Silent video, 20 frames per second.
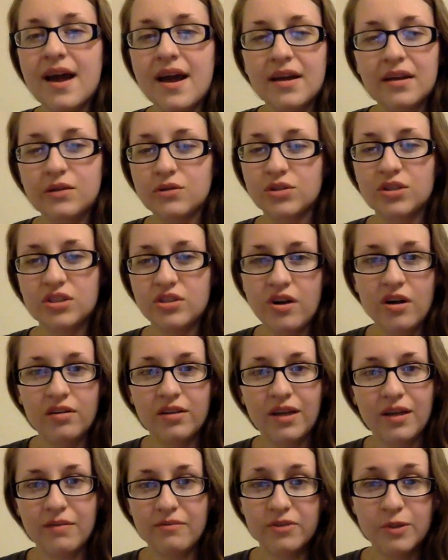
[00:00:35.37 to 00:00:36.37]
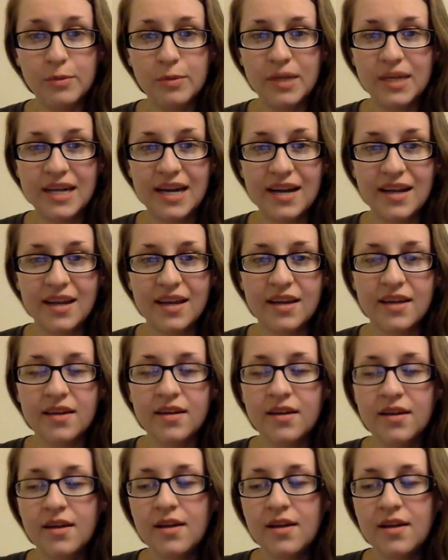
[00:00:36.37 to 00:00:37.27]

I usually talk like I'm from Connecticut